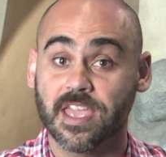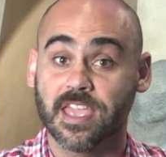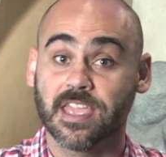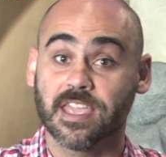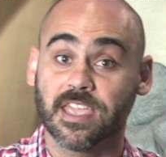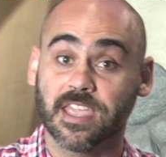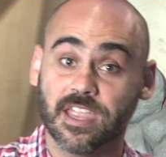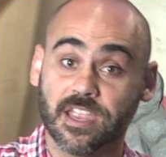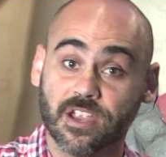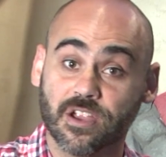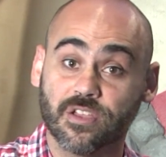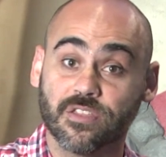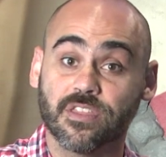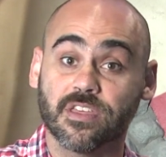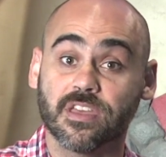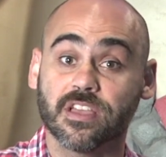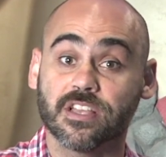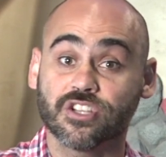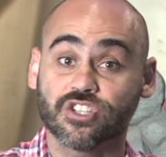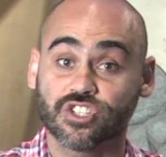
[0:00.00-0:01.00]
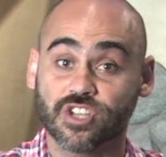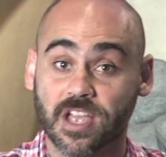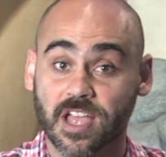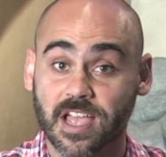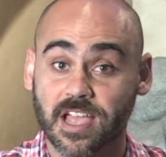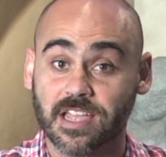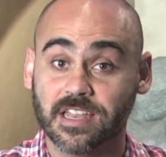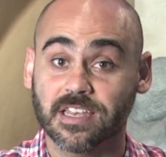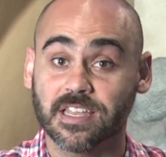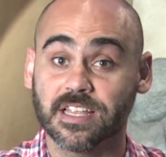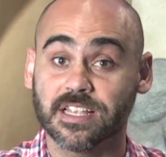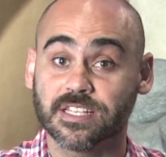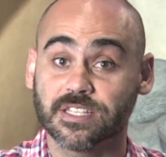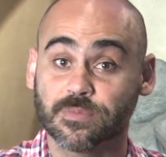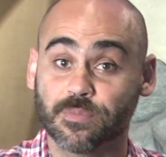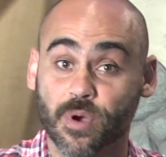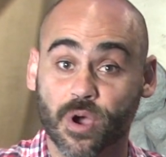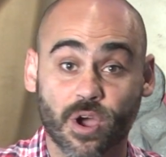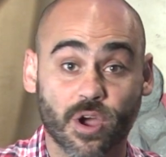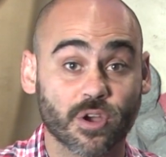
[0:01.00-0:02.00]
Hear the shiny
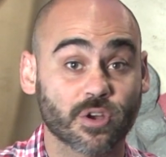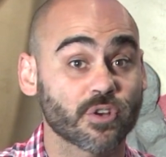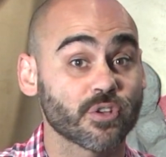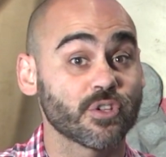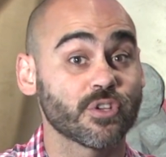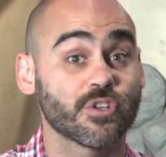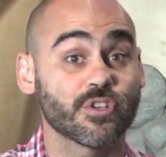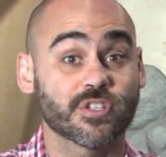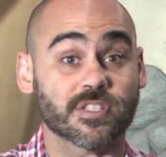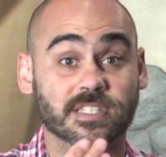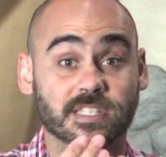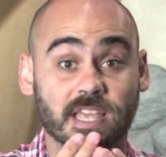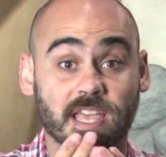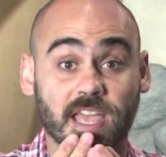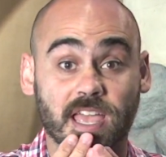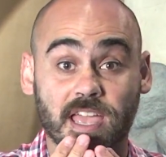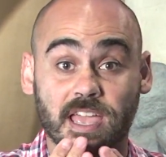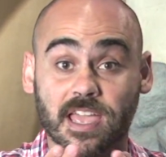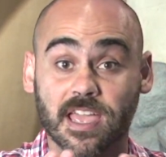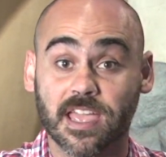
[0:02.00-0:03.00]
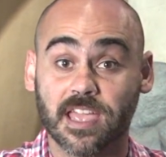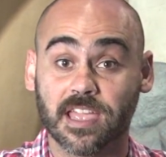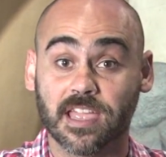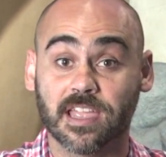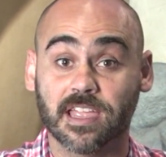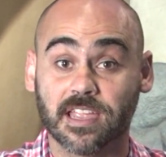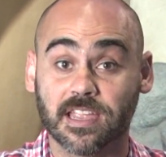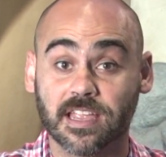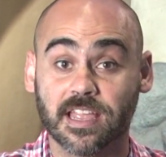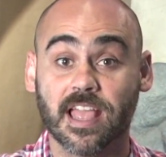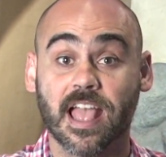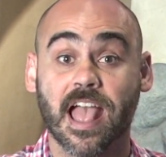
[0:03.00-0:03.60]
sparklers say,